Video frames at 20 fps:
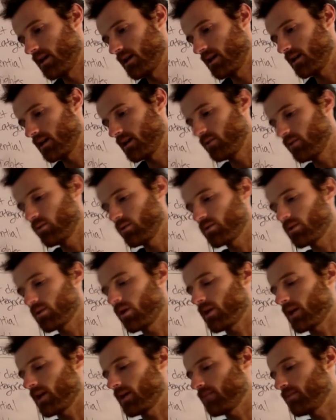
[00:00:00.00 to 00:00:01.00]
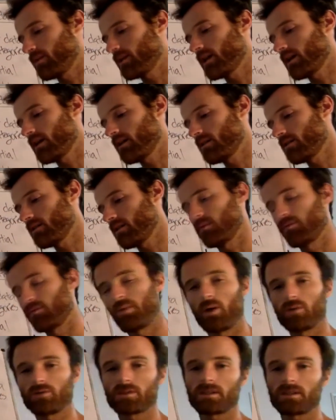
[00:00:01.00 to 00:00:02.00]
Okay, because the
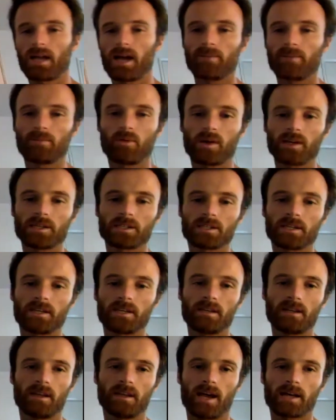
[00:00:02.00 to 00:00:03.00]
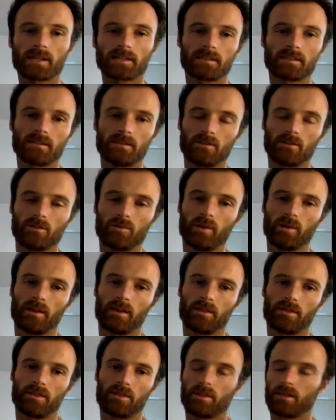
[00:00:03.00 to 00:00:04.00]
post-lab question has to do
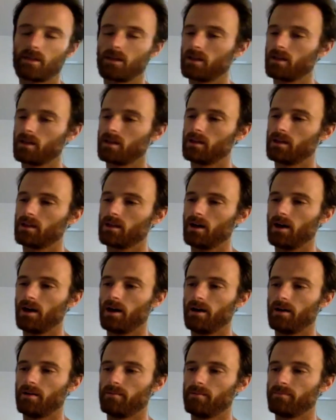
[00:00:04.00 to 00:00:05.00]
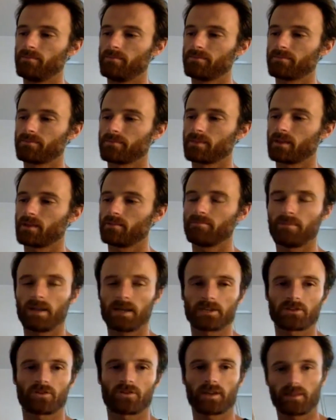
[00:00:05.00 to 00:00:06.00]
with
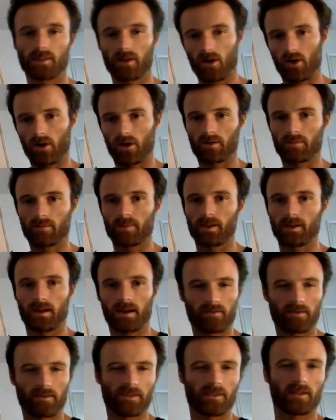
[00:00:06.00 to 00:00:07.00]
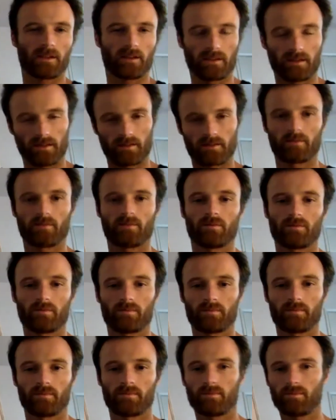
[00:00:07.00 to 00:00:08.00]
measuring the arm and everything
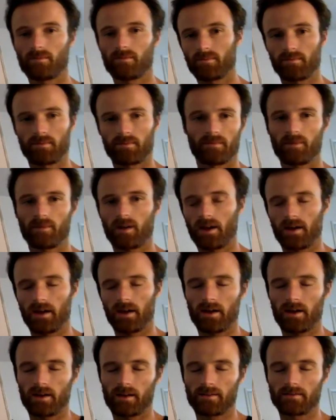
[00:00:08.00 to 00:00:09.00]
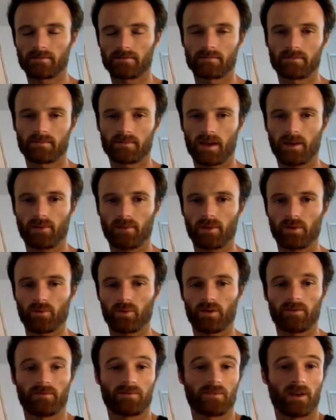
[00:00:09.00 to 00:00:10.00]
that we
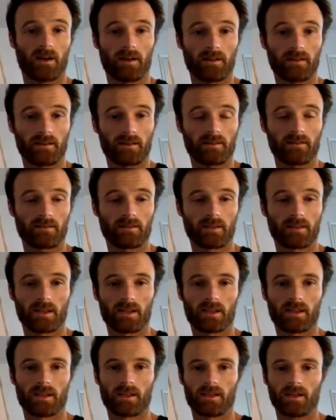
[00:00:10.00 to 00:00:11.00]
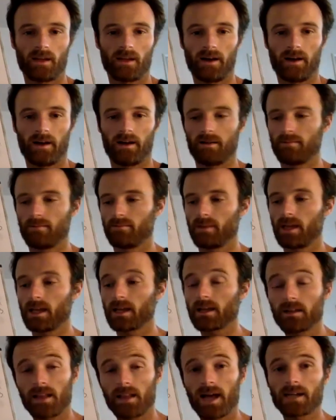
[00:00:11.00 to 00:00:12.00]
would have done in
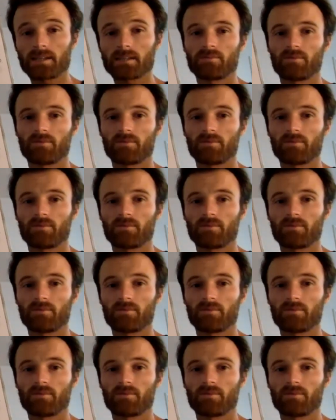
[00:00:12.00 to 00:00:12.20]
class,